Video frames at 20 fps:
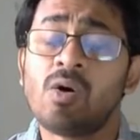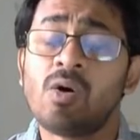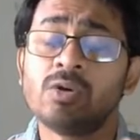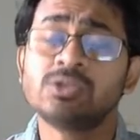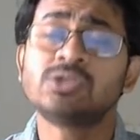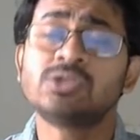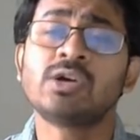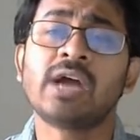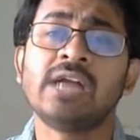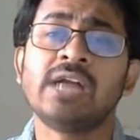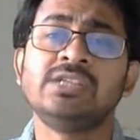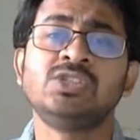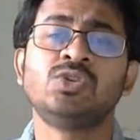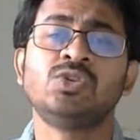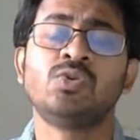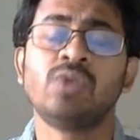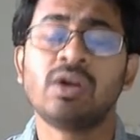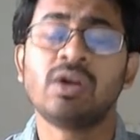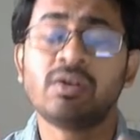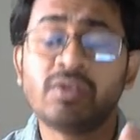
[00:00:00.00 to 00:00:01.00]
also had
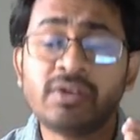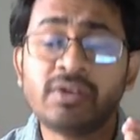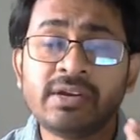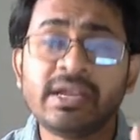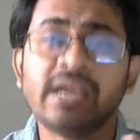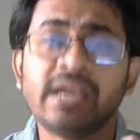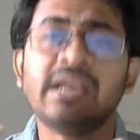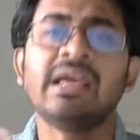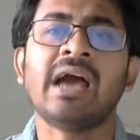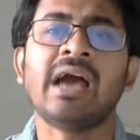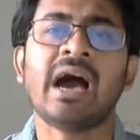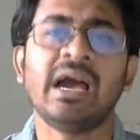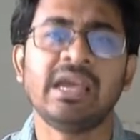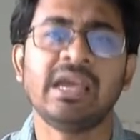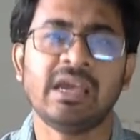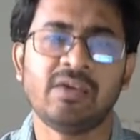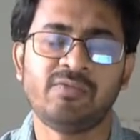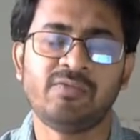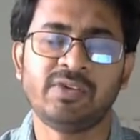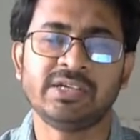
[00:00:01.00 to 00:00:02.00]
shown a really
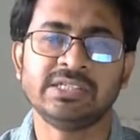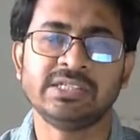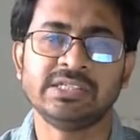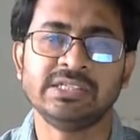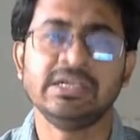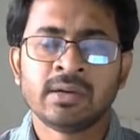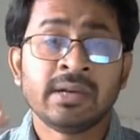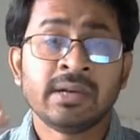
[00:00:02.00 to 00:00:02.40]
high efficacy.